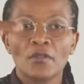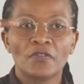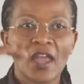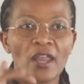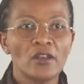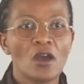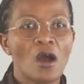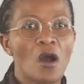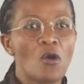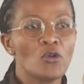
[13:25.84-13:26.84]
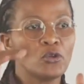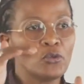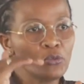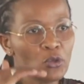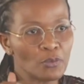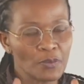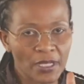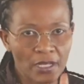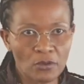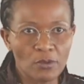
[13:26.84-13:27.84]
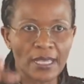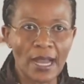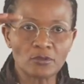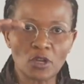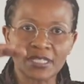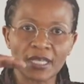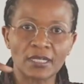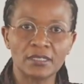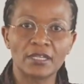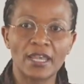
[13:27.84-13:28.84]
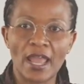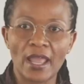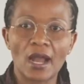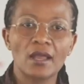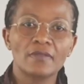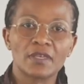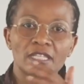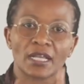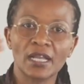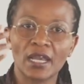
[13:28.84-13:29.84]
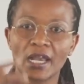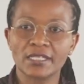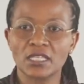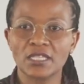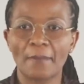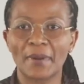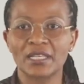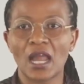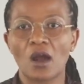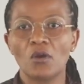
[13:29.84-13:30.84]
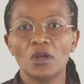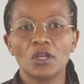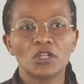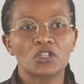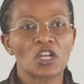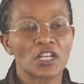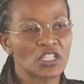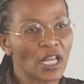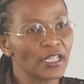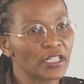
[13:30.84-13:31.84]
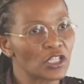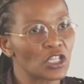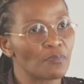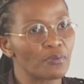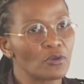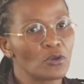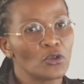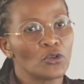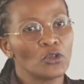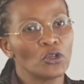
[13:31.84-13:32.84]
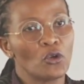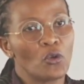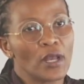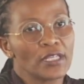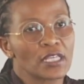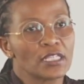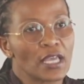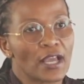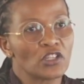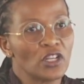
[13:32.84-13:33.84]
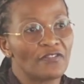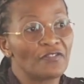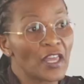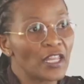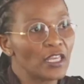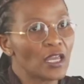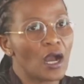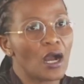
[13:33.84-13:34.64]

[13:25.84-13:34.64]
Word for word: then you, it, we come to a second layer the second layer says yeah but now traditional leadership you know is, is actually very